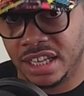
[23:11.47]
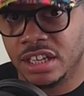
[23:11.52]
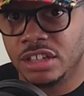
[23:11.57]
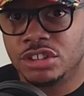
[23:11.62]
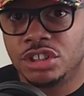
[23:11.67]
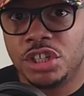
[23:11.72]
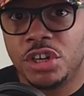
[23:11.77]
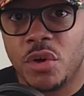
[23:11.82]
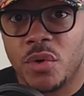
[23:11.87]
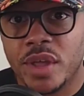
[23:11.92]

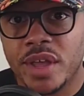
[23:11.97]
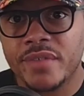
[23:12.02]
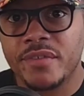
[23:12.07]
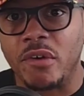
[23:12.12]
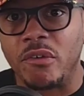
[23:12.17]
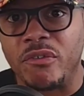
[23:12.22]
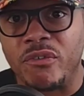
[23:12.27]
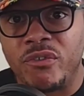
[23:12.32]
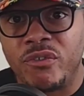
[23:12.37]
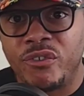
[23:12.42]
She don't give
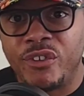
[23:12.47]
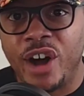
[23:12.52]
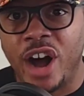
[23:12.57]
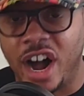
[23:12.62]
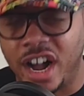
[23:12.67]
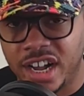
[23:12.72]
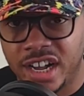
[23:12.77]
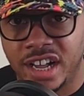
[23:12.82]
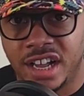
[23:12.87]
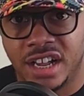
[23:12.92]
a
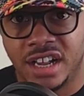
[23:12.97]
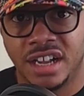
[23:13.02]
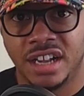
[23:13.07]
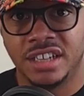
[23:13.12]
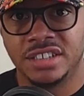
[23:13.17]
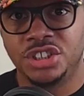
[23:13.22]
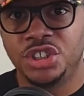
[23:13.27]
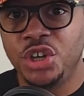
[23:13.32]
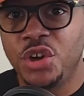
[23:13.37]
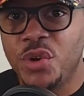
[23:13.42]
fuck.
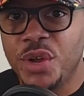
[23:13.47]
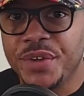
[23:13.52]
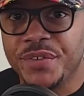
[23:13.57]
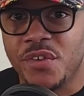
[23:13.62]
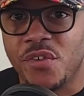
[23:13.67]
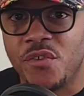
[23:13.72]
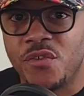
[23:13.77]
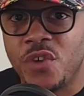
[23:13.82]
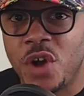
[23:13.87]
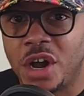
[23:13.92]
She don't give
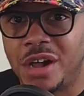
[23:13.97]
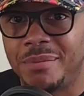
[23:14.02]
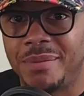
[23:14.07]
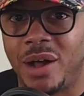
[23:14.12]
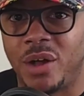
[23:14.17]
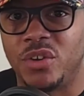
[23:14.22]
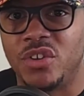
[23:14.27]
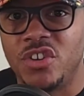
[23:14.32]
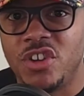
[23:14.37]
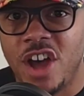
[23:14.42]
a fuck
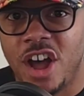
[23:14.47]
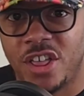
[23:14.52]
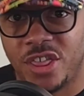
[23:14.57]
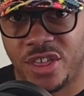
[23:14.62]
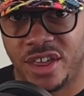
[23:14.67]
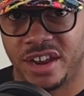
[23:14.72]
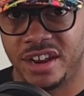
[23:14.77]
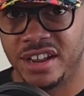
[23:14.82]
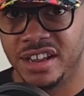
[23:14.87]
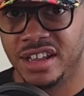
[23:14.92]
about
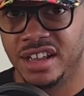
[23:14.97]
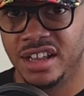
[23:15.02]
nothing.